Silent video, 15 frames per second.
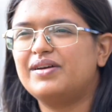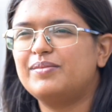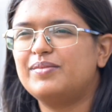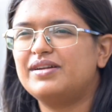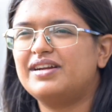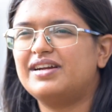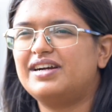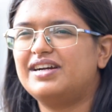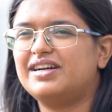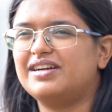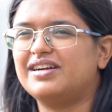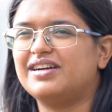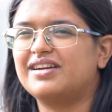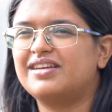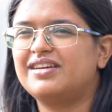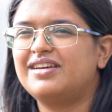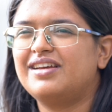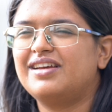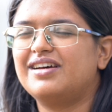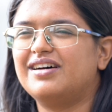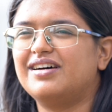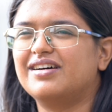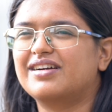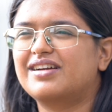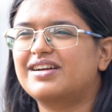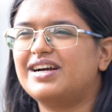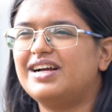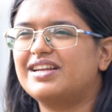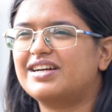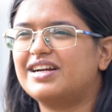Vembanad and uh,
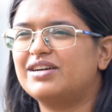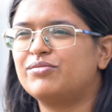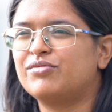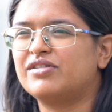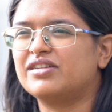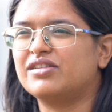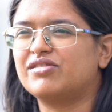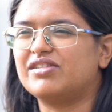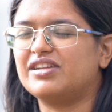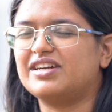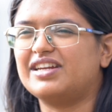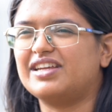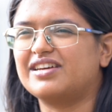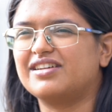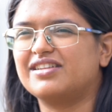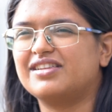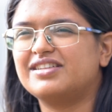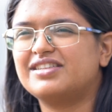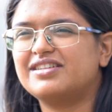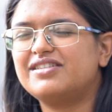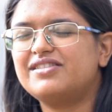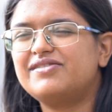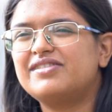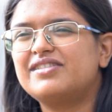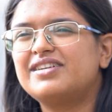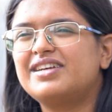Kalakad Mundanturai Tiger Reserve